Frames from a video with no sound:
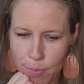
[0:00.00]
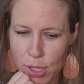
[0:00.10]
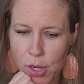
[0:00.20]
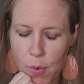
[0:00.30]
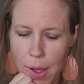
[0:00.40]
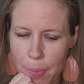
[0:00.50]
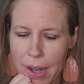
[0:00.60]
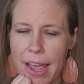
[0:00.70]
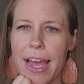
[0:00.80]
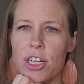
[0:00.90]
upload go up,
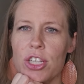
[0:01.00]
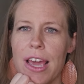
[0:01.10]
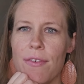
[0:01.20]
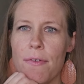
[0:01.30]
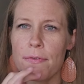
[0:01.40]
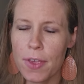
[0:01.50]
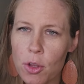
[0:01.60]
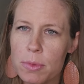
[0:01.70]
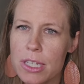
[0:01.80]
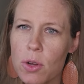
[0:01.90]
and I actually haven't
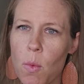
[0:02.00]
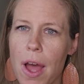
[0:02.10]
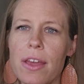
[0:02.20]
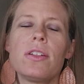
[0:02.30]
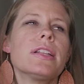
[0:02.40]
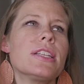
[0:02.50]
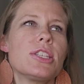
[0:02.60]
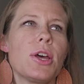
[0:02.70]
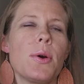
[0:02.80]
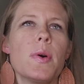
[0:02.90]
filmed in a while, and
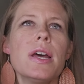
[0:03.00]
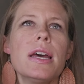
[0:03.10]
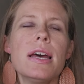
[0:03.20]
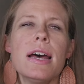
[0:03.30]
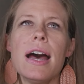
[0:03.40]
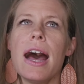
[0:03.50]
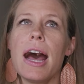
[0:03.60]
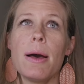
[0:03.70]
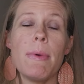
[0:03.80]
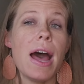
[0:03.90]
so
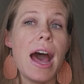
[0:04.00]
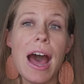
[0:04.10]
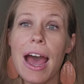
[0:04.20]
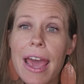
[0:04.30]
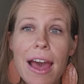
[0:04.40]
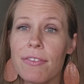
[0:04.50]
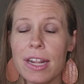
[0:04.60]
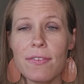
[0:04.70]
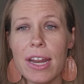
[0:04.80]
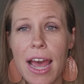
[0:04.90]
um, I haven't
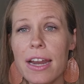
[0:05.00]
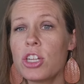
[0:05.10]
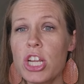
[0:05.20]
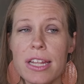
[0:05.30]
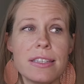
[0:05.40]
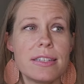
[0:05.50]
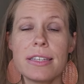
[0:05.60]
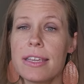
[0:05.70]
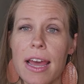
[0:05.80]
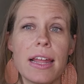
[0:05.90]
even had a chance to
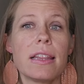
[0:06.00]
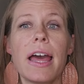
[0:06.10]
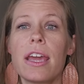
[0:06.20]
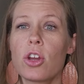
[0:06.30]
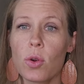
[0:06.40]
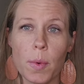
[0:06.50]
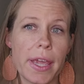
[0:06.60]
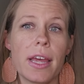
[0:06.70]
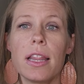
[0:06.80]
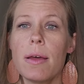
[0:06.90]
get like
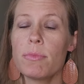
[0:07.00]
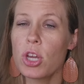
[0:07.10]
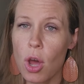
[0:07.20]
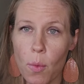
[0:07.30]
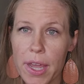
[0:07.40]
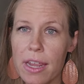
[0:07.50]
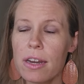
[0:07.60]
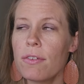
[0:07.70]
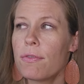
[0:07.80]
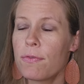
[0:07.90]
curriculum
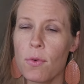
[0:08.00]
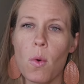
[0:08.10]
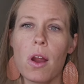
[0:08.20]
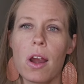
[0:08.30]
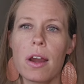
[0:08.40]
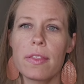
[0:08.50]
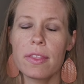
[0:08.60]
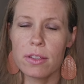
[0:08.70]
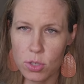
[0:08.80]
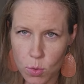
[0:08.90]
going for
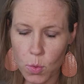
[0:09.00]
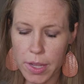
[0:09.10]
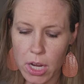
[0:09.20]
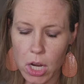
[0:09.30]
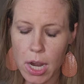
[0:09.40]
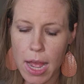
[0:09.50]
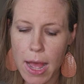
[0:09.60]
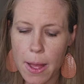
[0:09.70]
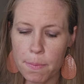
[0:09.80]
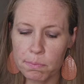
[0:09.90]
the school year,
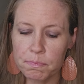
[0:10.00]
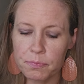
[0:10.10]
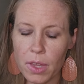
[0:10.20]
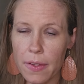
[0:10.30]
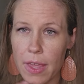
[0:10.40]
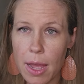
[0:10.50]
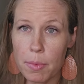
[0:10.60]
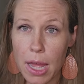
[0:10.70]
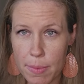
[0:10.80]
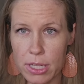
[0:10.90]
um, the
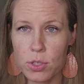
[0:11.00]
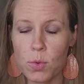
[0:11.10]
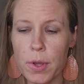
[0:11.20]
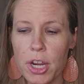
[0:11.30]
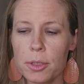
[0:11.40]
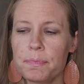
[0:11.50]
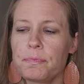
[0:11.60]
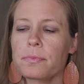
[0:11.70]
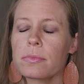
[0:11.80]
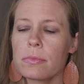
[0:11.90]
upcoming school year.
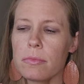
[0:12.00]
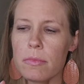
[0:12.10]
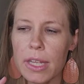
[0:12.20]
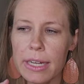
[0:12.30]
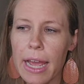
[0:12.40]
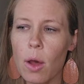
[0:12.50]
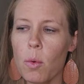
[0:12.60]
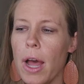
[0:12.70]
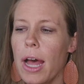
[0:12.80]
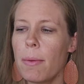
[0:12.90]
Now,
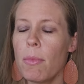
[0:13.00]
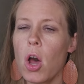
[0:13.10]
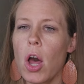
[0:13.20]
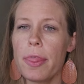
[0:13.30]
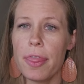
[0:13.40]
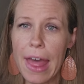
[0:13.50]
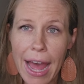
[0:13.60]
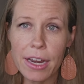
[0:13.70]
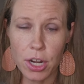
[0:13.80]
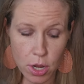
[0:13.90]
um, on
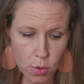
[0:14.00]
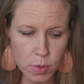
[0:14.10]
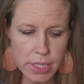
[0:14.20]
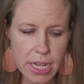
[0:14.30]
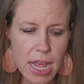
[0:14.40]
that note,